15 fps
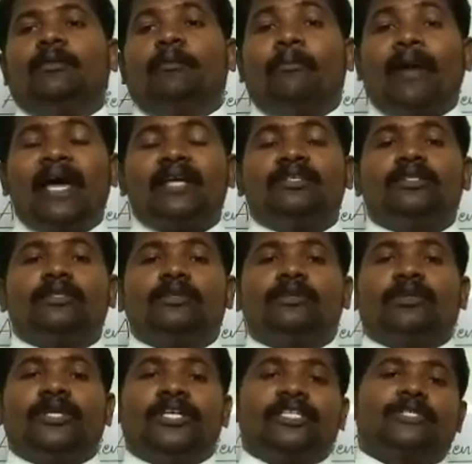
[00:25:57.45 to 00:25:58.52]

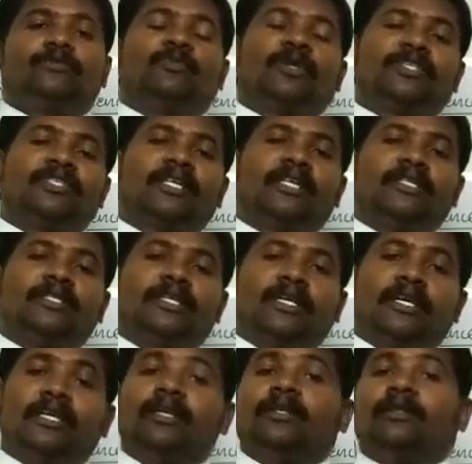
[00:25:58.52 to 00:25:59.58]
matter is present
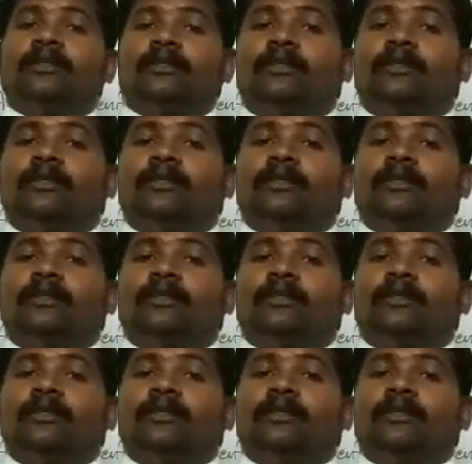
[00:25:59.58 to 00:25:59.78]
in